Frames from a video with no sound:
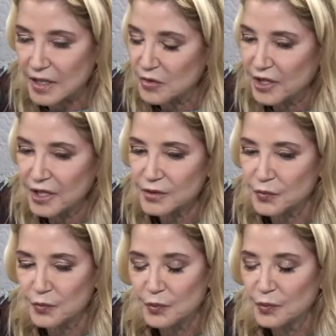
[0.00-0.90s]
I mean,
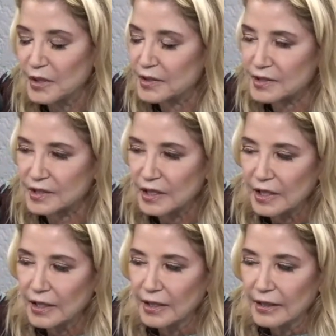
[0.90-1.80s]
it's
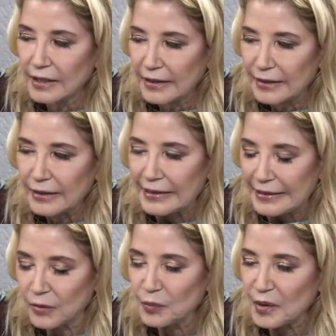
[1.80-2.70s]

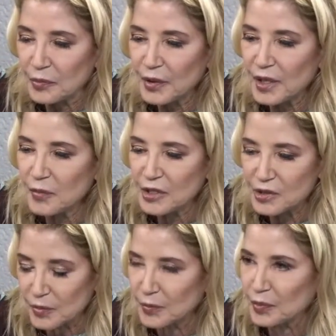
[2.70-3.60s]
in pretty
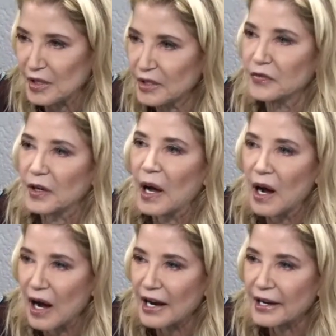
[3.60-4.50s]
much the blink of an
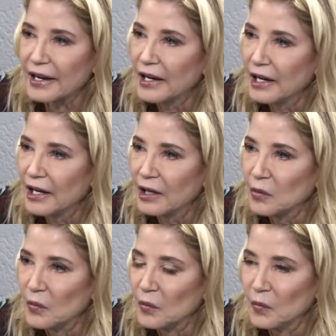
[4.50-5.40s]
eye,
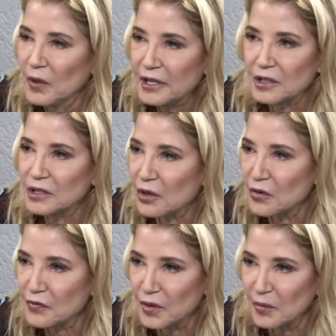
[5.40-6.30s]
we can
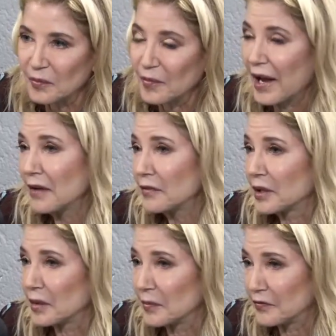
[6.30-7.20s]
go from
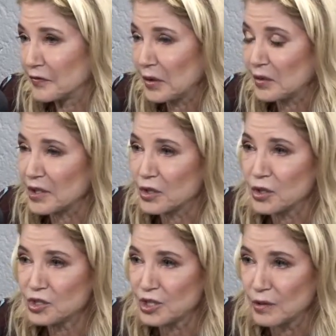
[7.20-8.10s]
having a fairly
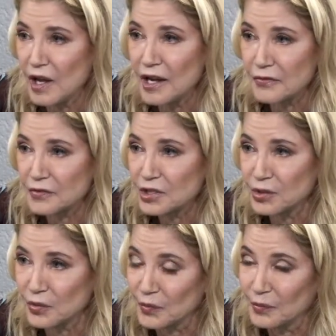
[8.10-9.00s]
cushy life
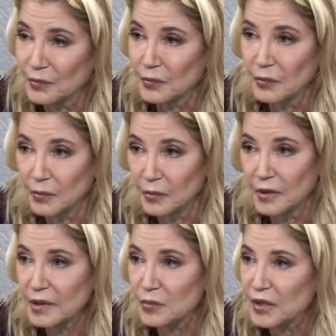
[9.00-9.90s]
to
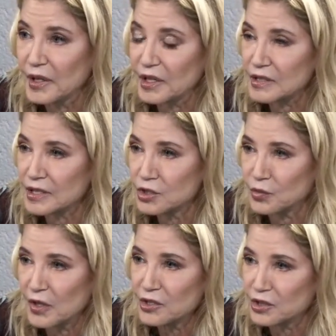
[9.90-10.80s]
really being in a
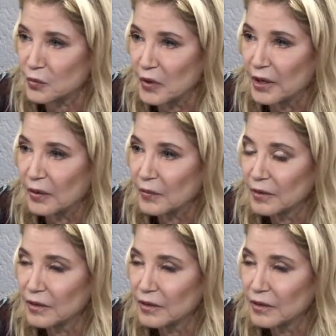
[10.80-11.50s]
situation where,